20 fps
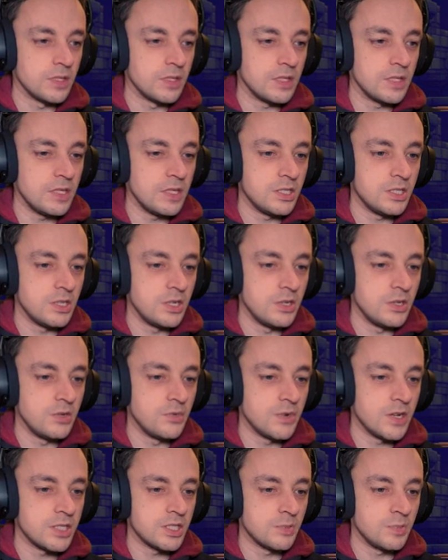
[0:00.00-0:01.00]
uh, these new
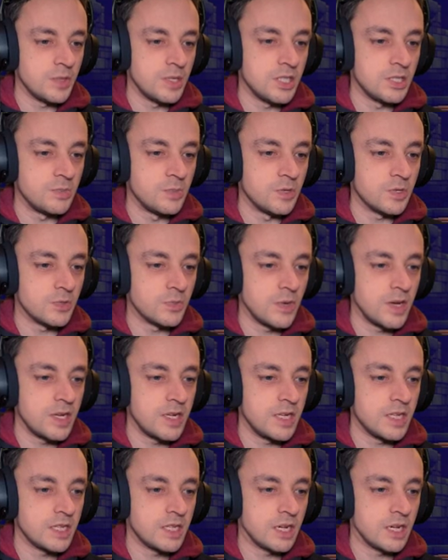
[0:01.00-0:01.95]
recipes, but when it